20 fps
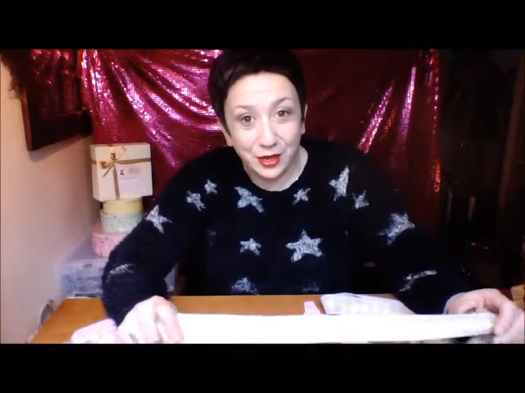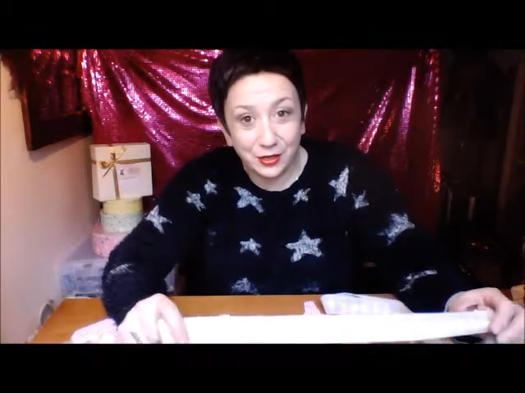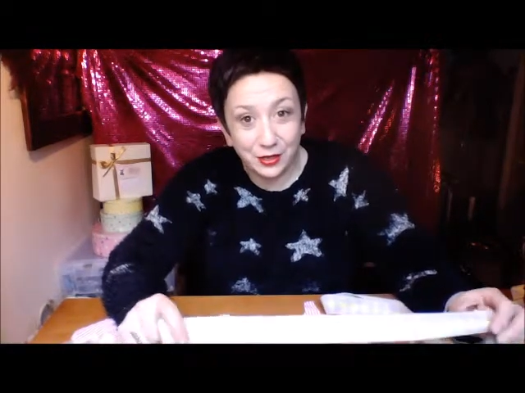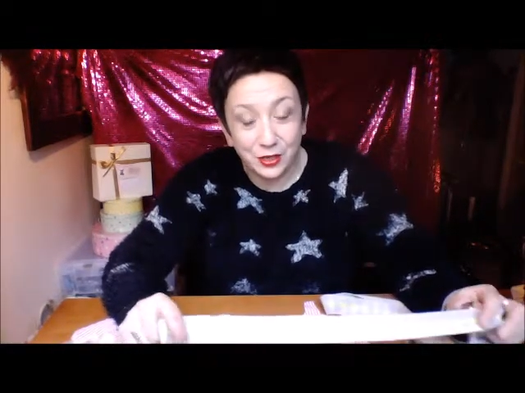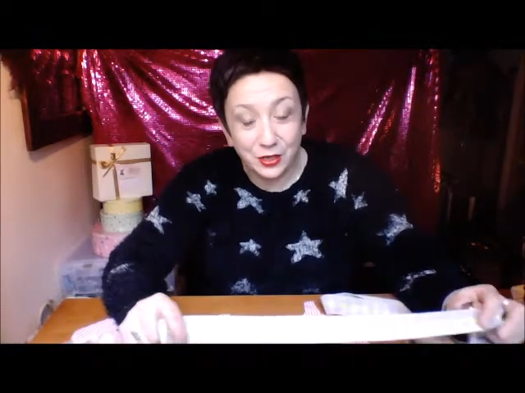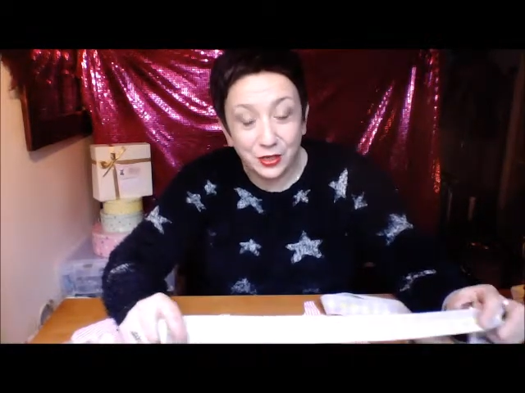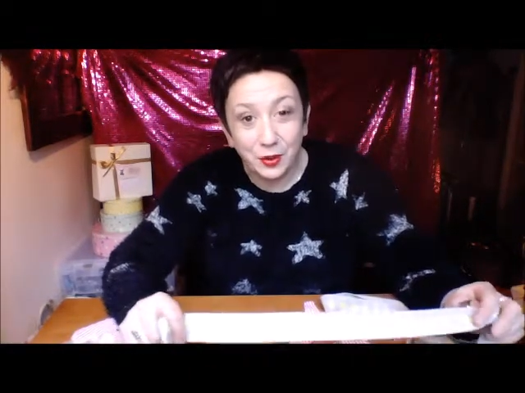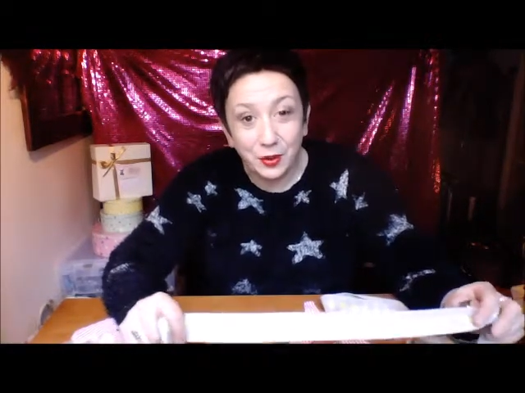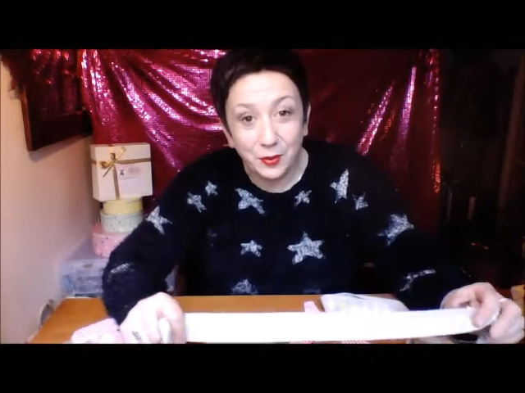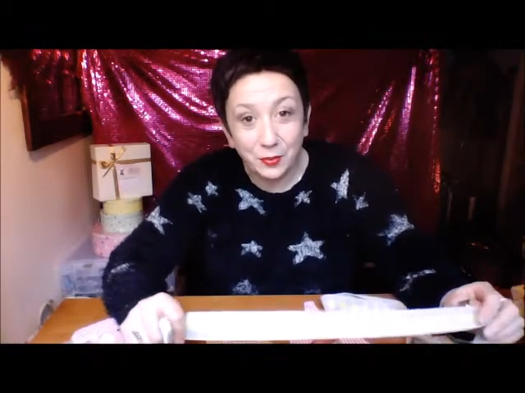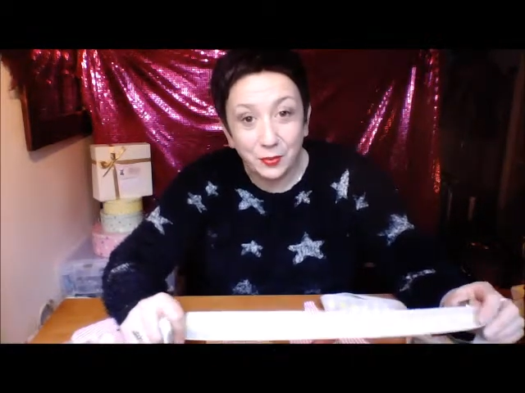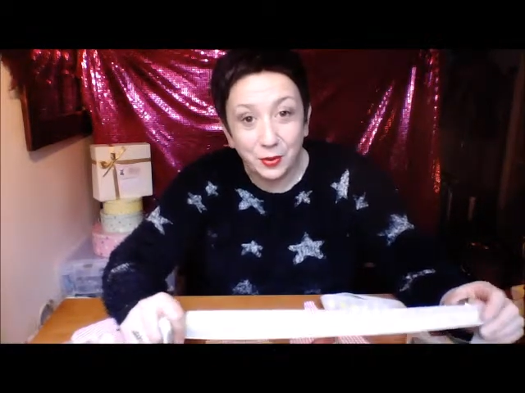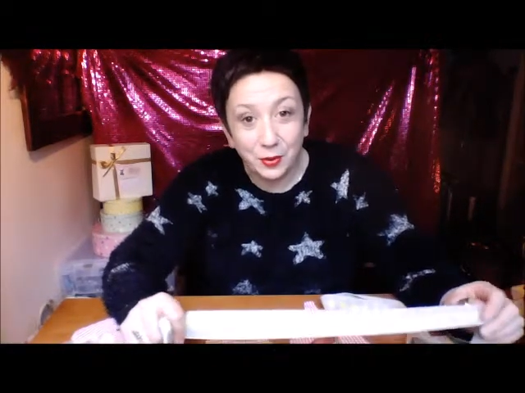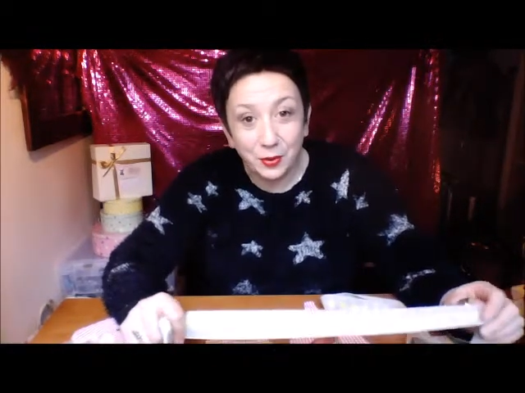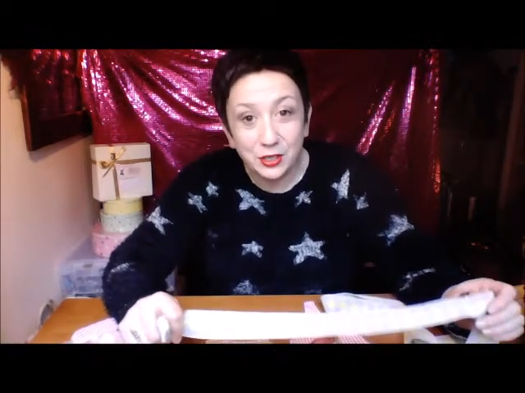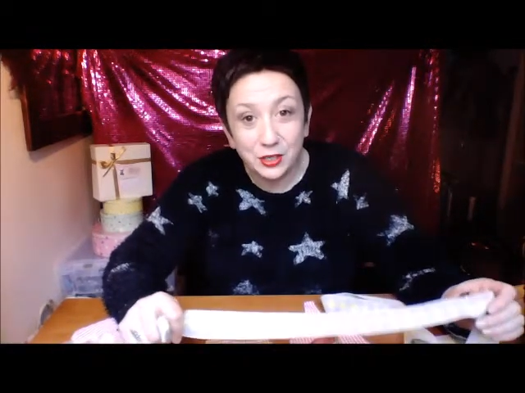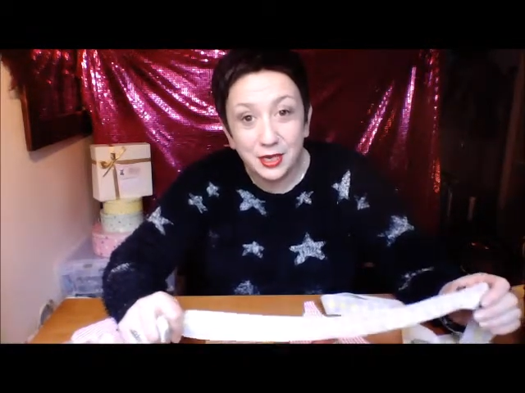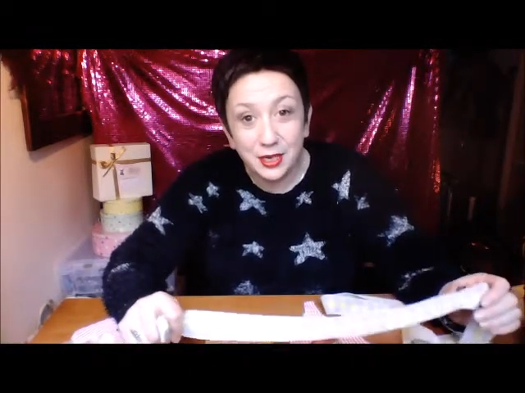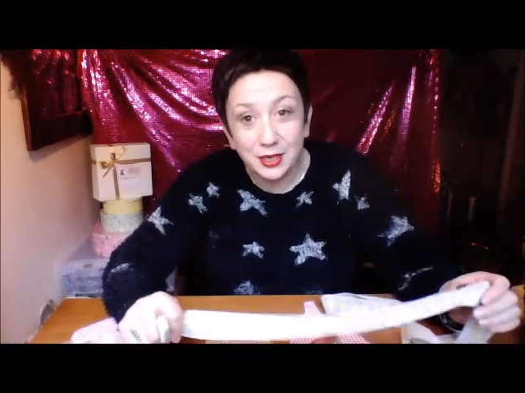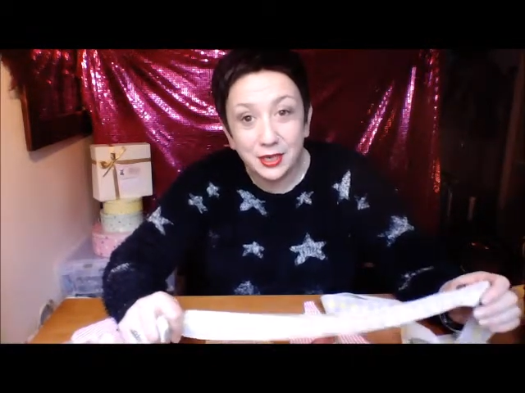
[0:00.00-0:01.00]
sewing
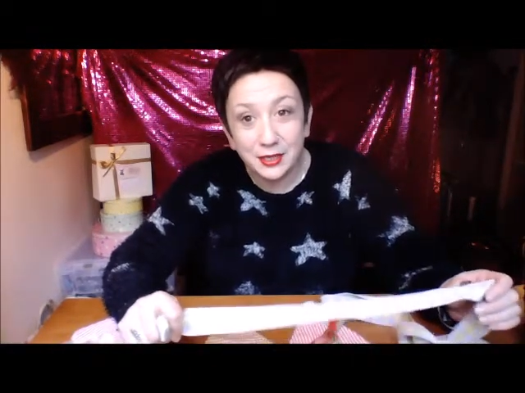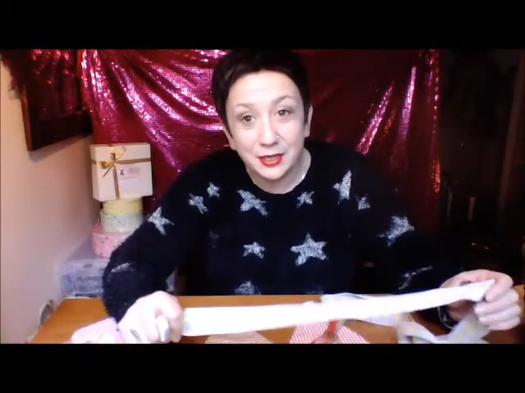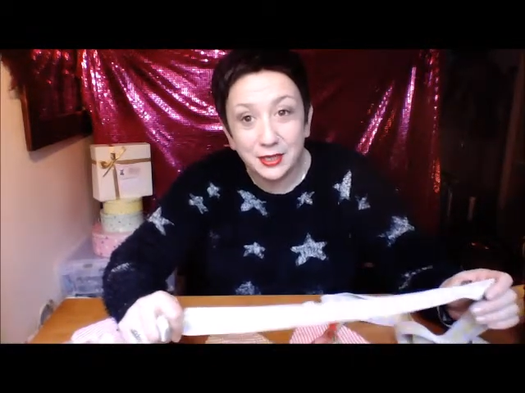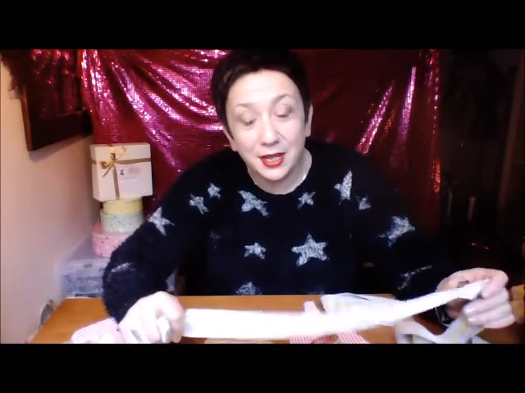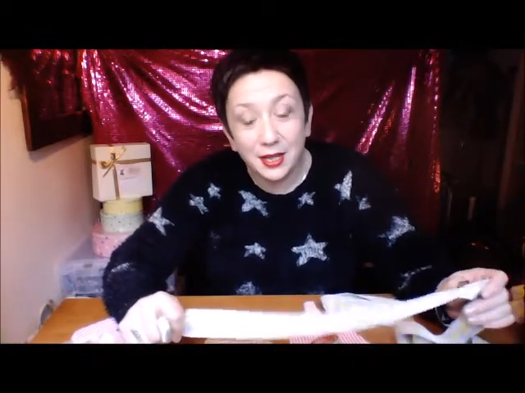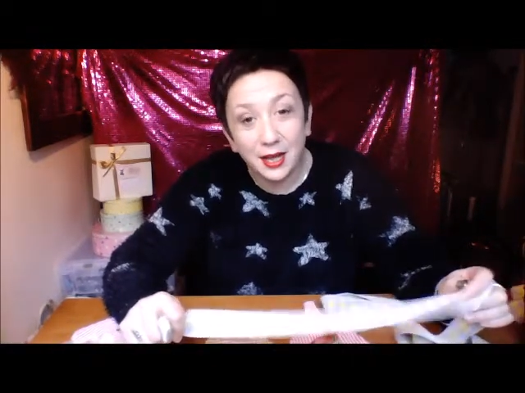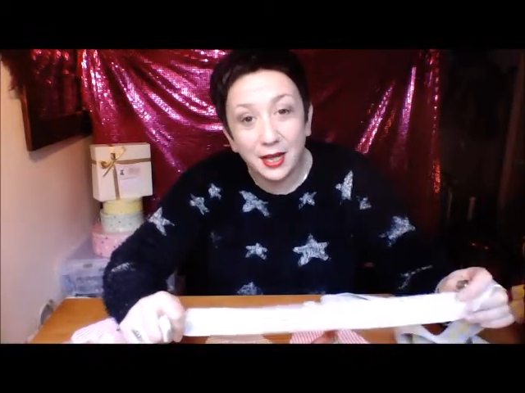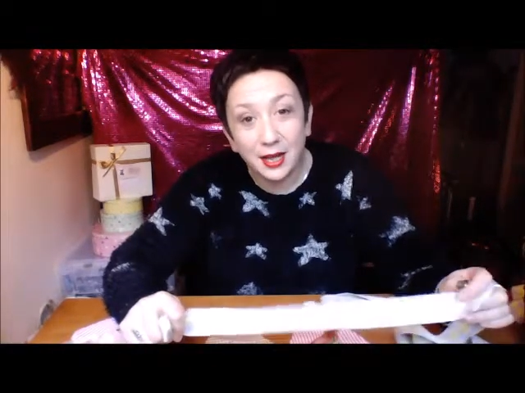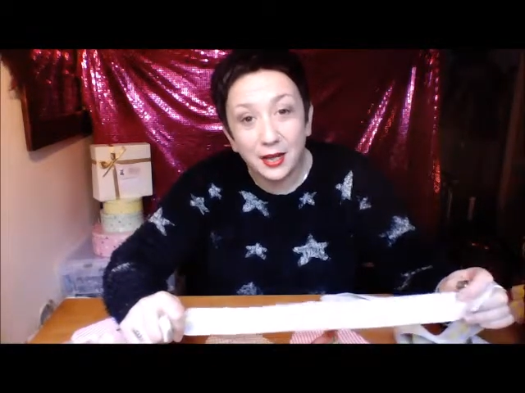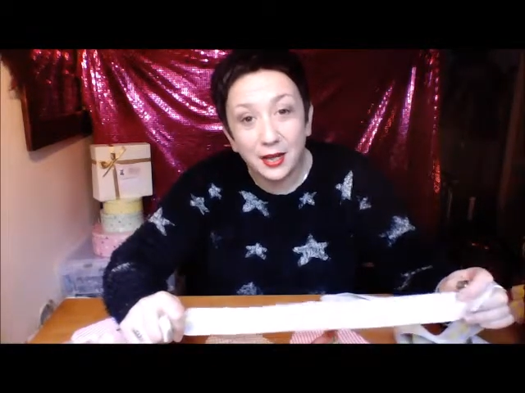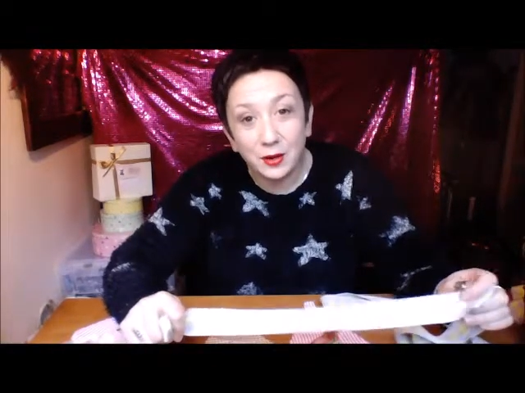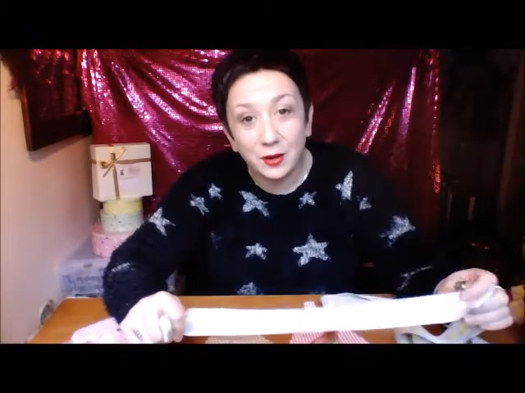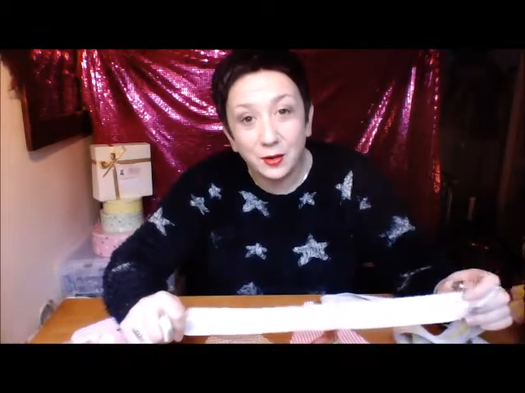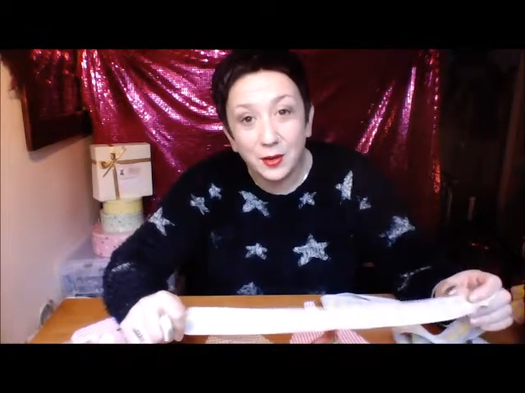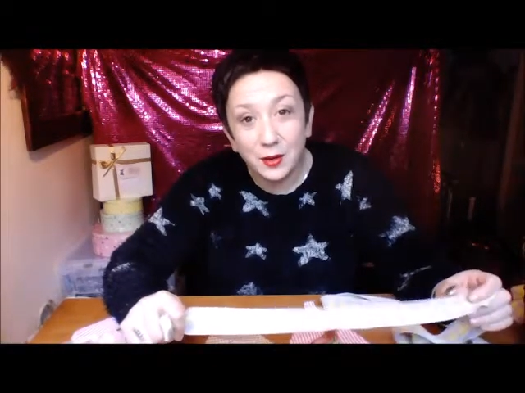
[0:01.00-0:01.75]
projects that are